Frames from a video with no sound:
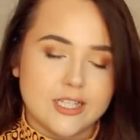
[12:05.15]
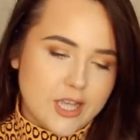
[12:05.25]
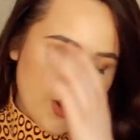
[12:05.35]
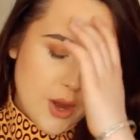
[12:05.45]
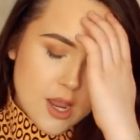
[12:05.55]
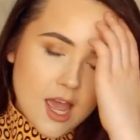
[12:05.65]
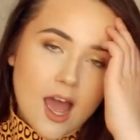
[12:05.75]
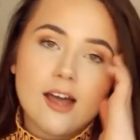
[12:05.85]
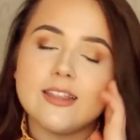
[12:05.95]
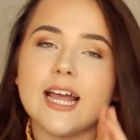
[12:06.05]
So
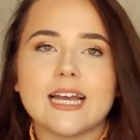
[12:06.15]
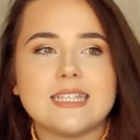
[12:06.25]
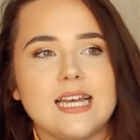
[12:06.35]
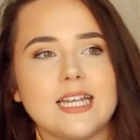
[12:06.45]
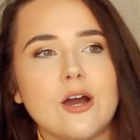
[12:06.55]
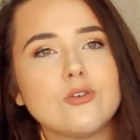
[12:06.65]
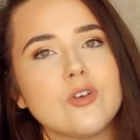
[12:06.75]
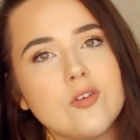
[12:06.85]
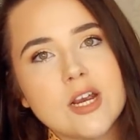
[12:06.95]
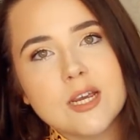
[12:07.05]
like I said, I would
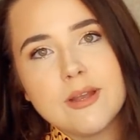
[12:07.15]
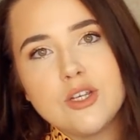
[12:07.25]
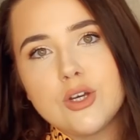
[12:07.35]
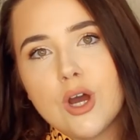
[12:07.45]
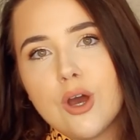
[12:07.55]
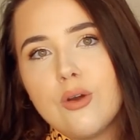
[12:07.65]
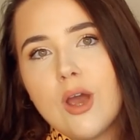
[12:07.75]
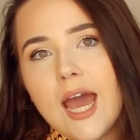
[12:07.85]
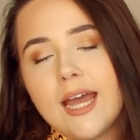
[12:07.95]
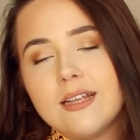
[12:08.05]
really recommend you go
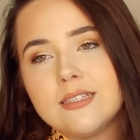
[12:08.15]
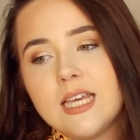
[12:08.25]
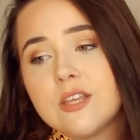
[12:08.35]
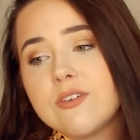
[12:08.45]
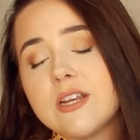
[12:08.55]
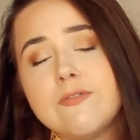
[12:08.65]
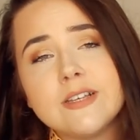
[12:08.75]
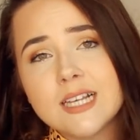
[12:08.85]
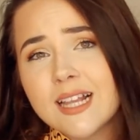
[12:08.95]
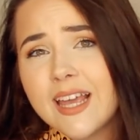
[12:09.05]
and either read it
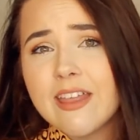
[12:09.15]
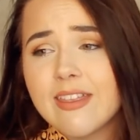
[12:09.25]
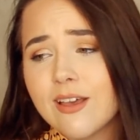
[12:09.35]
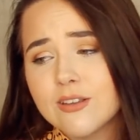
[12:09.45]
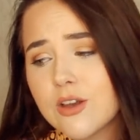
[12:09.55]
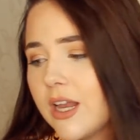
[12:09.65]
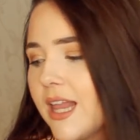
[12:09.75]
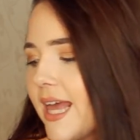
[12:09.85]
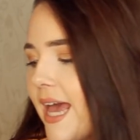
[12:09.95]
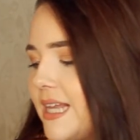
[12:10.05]
physically, I think it's only
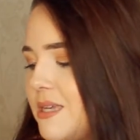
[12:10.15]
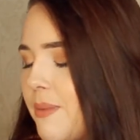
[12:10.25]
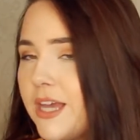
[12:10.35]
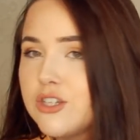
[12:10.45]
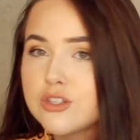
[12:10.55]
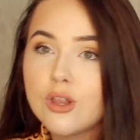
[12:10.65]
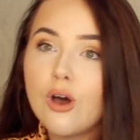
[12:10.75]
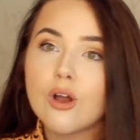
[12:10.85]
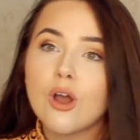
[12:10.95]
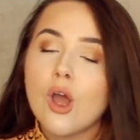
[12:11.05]
like eighty pages
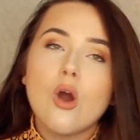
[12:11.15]
long,